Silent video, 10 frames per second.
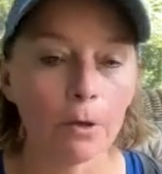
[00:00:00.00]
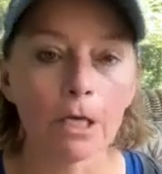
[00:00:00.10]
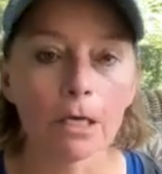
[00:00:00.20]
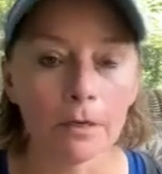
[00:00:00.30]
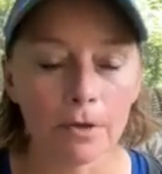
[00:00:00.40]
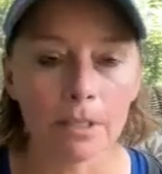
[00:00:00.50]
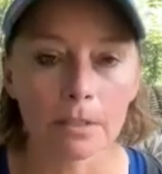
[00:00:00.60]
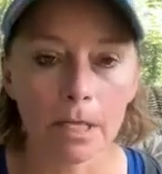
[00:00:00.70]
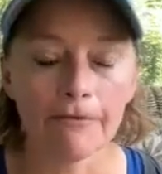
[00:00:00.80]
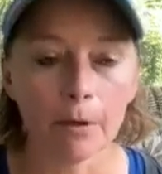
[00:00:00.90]

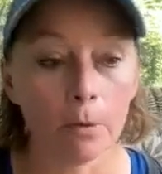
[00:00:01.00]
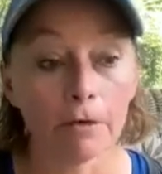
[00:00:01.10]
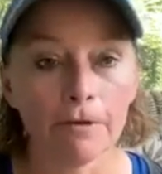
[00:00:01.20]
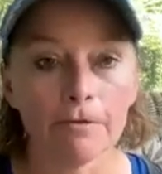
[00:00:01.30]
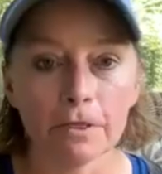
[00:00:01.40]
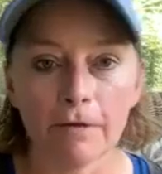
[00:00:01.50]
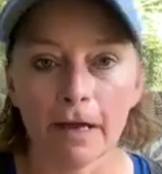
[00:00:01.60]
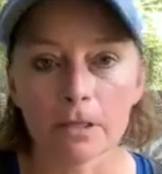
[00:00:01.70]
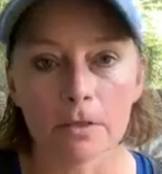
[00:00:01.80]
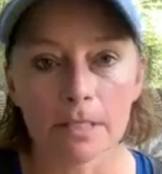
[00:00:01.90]
if it were
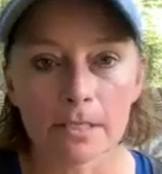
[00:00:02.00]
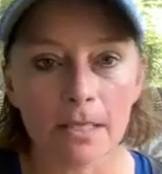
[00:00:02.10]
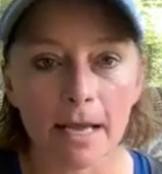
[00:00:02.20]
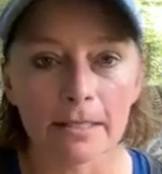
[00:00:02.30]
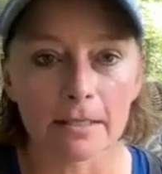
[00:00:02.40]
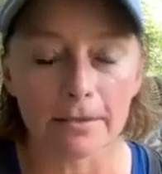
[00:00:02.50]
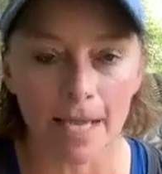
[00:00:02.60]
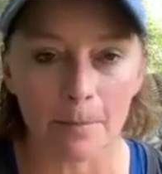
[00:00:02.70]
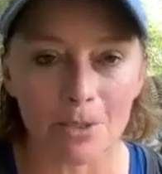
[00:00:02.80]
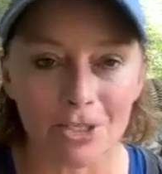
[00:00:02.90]
55 degrees, the ideal
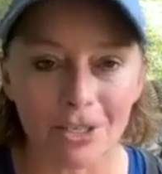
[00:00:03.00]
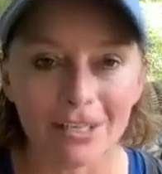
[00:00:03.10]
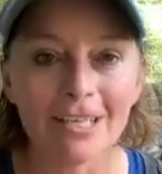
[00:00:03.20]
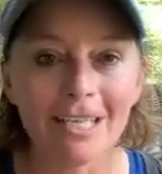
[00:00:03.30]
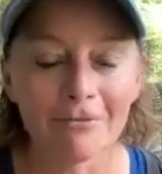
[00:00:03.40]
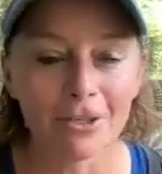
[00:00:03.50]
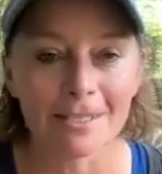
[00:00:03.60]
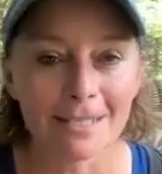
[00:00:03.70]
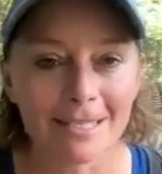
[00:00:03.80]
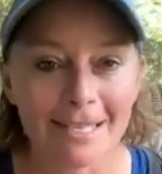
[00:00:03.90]
temperature
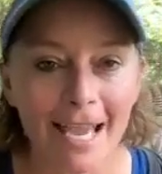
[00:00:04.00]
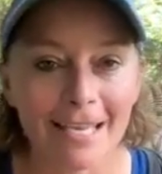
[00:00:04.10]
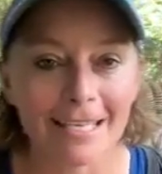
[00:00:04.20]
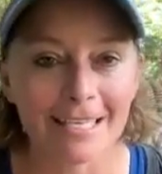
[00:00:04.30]
versus it's 90,